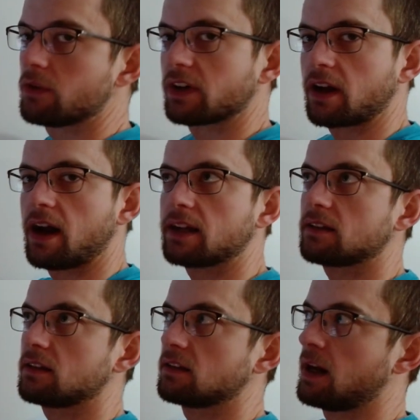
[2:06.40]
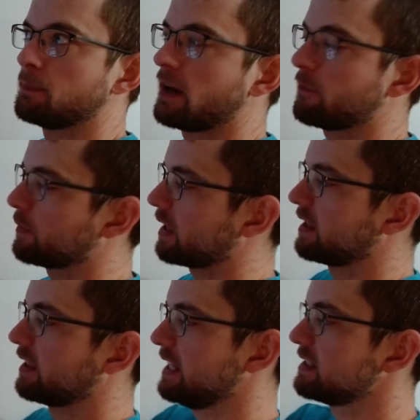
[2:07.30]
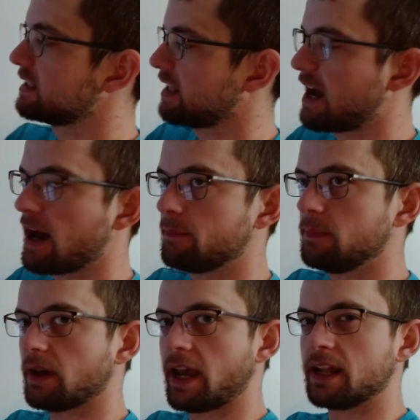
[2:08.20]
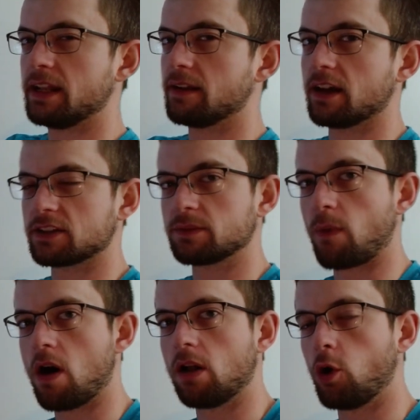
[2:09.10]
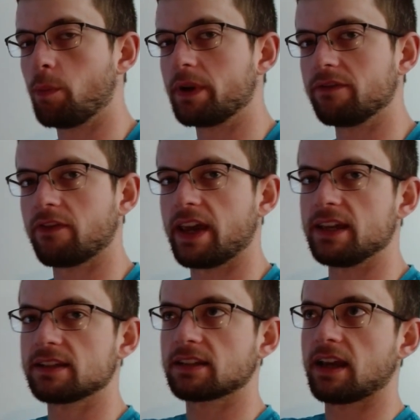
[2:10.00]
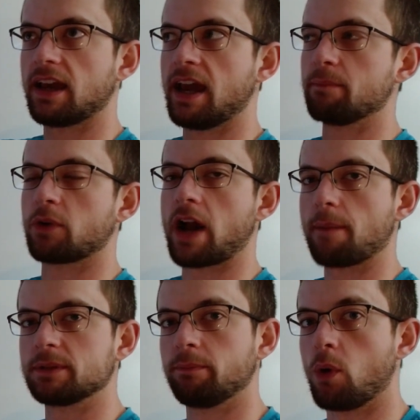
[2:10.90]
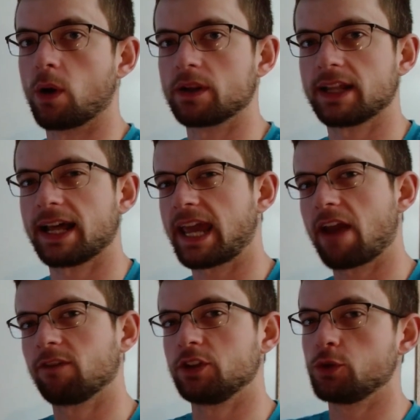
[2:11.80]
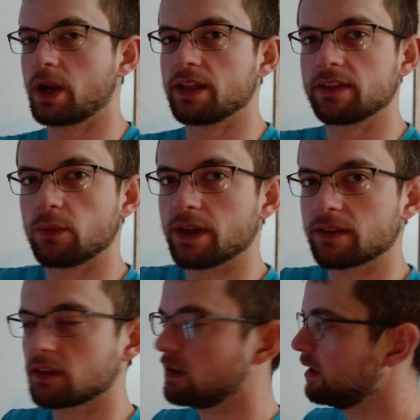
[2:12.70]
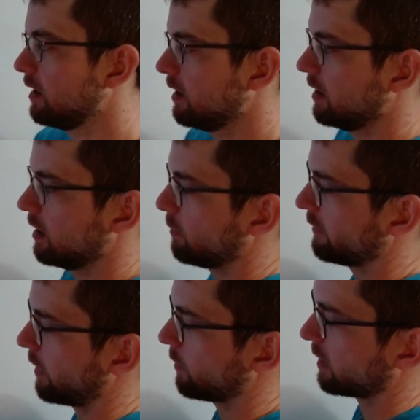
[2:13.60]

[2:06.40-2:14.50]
of a cut, I'm left with a thin slab and a small opening face and perhaps a board that I can't really do anything with. But if I were